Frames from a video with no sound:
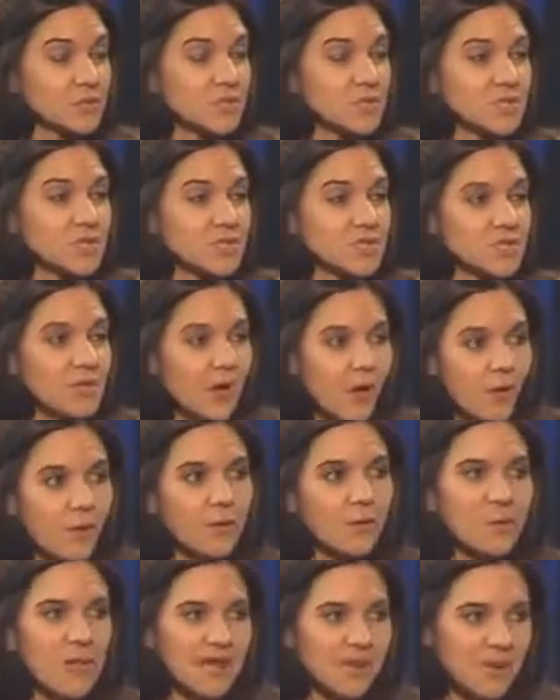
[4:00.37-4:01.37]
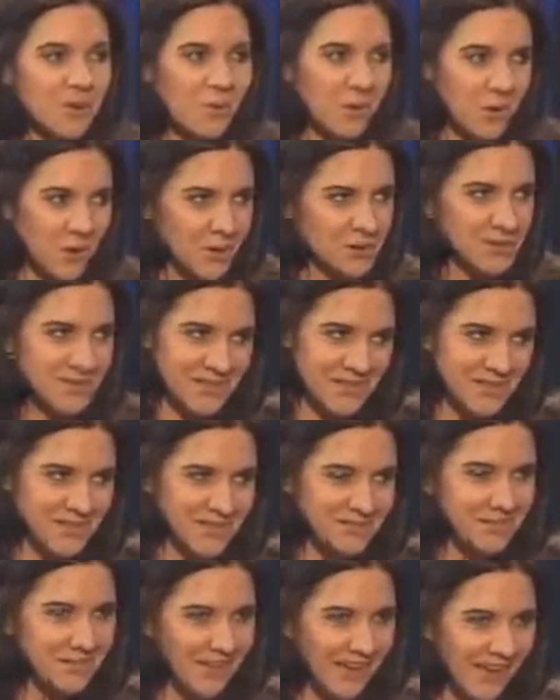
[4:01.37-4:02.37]
so many words in
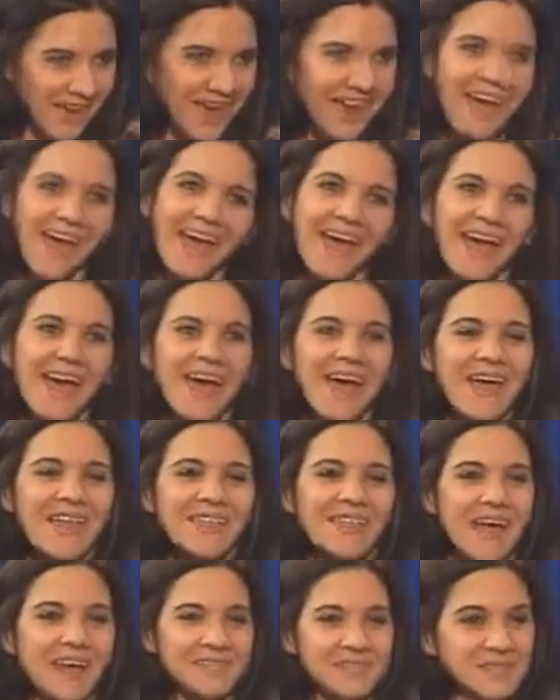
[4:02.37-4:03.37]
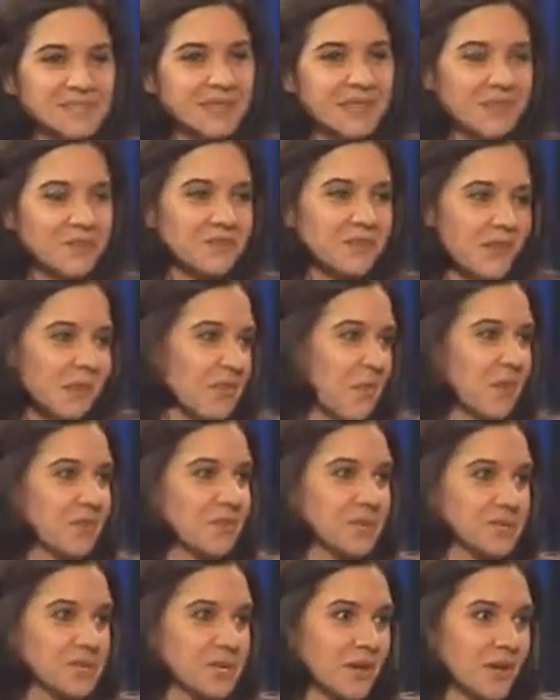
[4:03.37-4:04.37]
this play. That's another thing
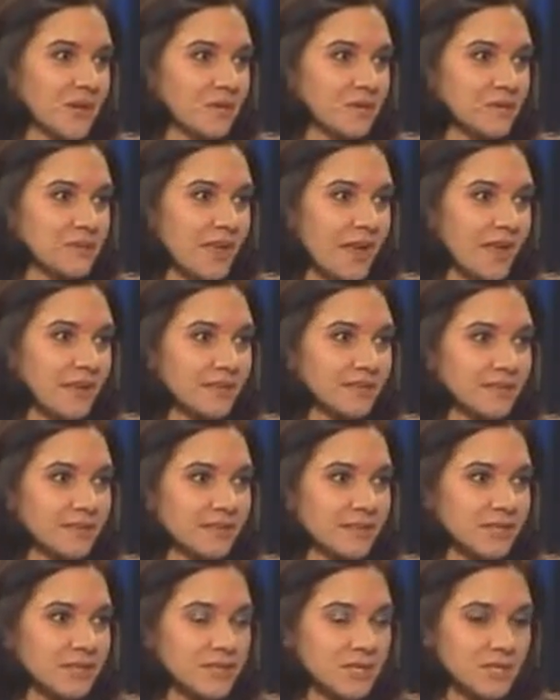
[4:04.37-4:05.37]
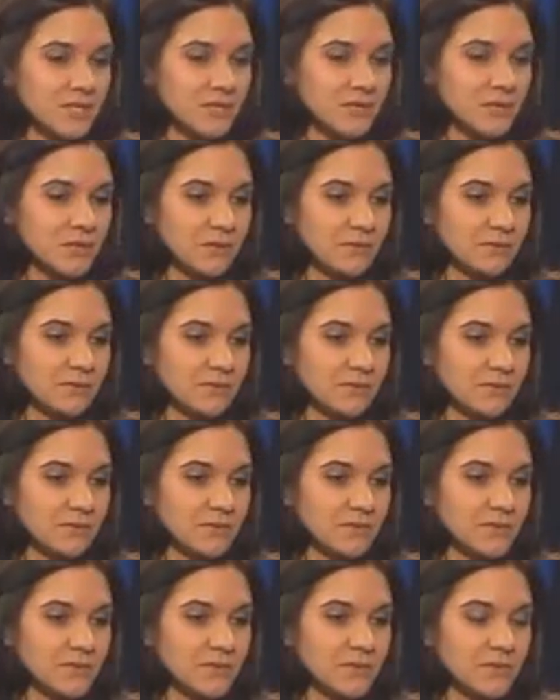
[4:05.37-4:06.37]
about the show, is that to
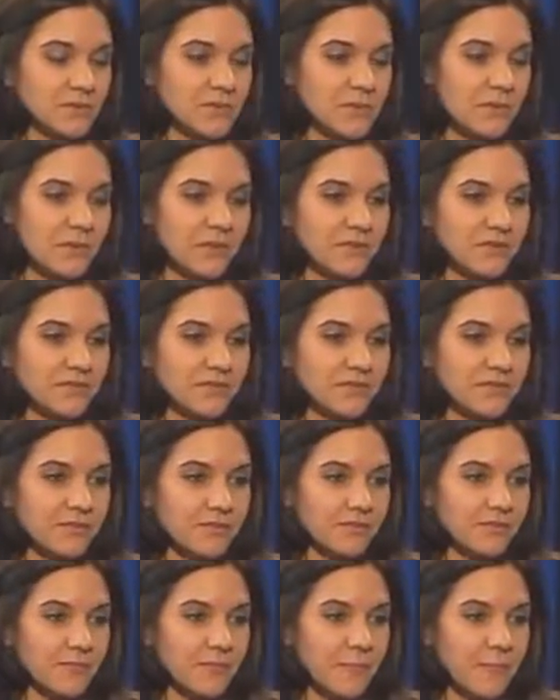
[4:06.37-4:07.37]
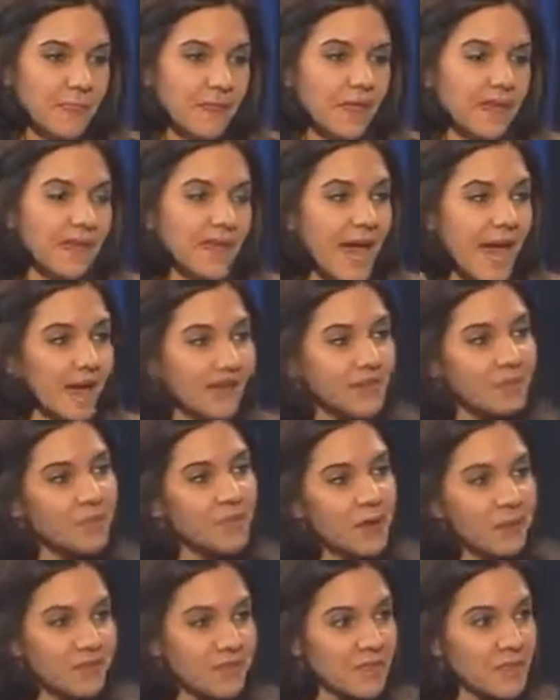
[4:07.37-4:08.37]
sort of enact the
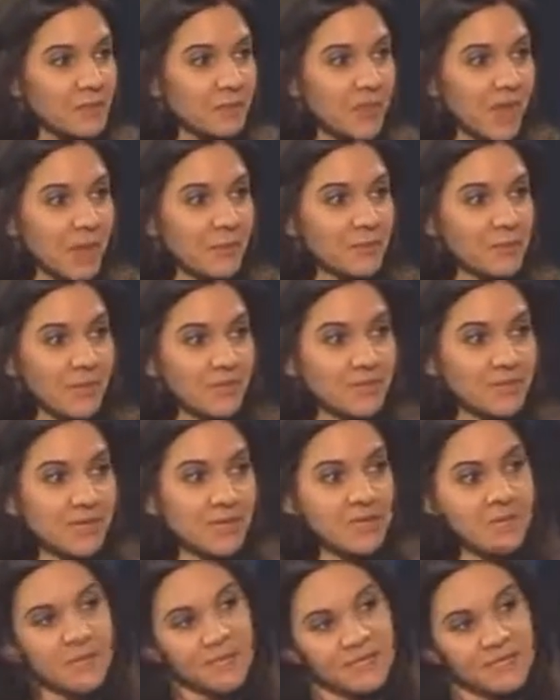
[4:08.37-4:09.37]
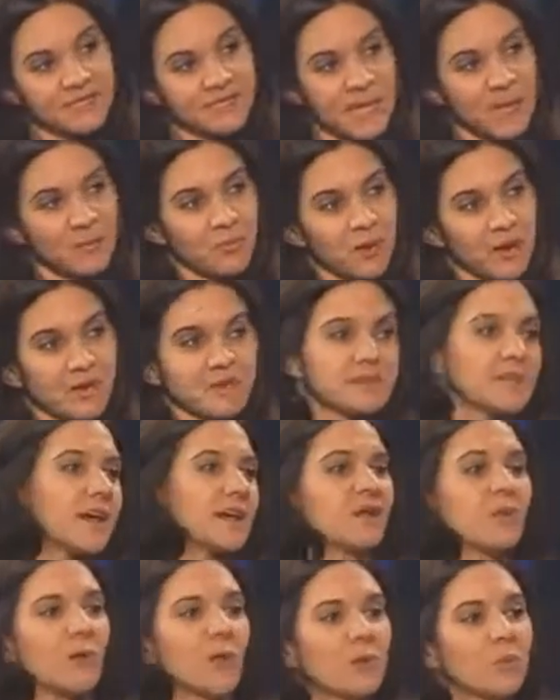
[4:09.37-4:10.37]
play within the play, but also keep the contemporary
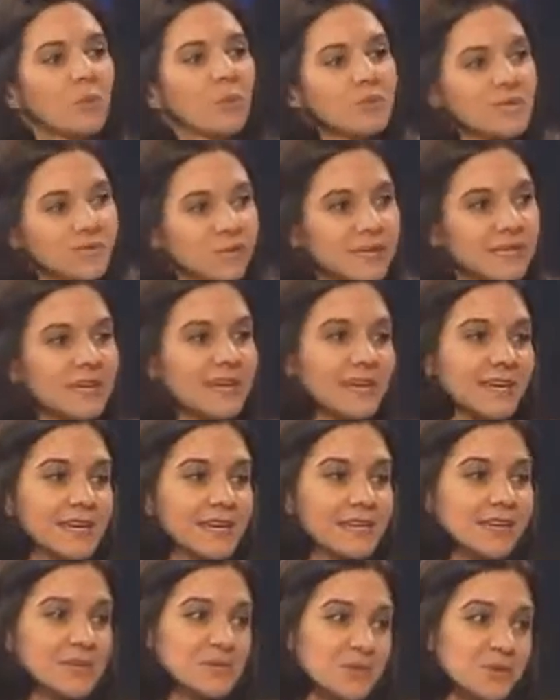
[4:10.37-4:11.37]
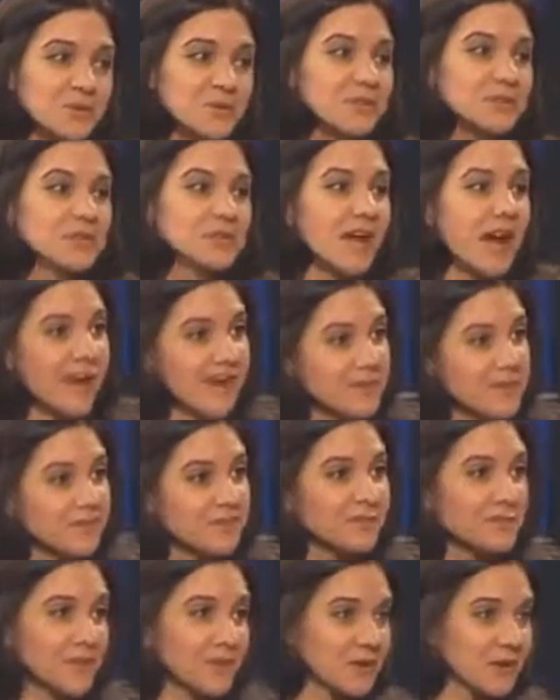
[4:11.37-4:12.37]
side going, we're doing two styles
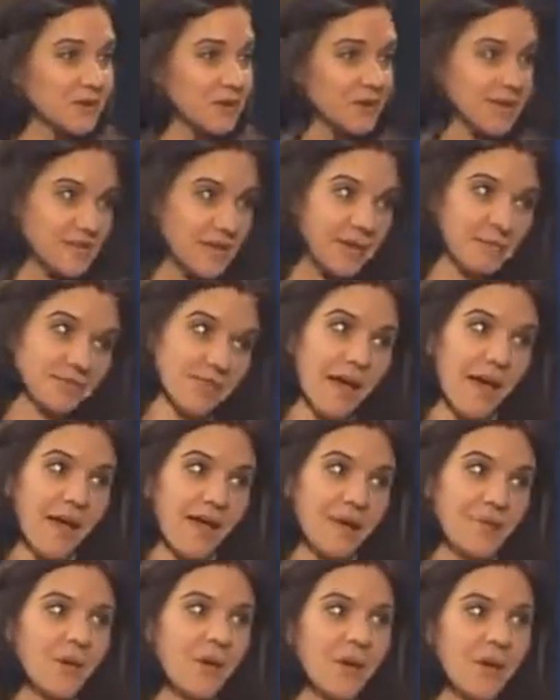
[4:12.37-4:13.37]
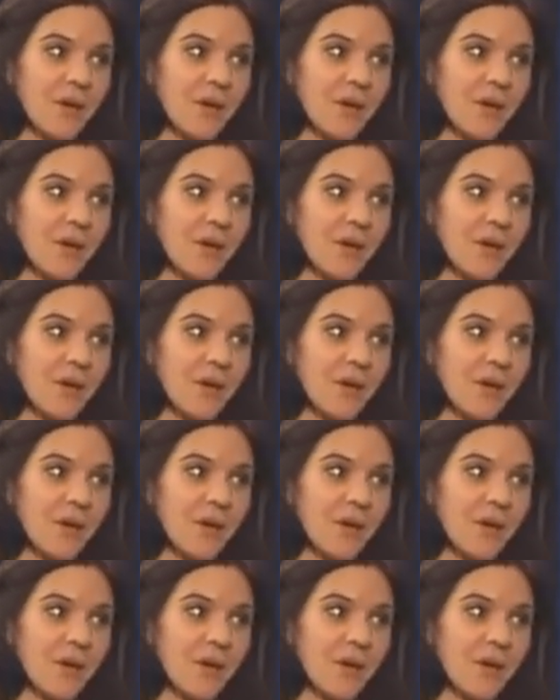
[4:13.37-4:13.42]
of theater at the same time,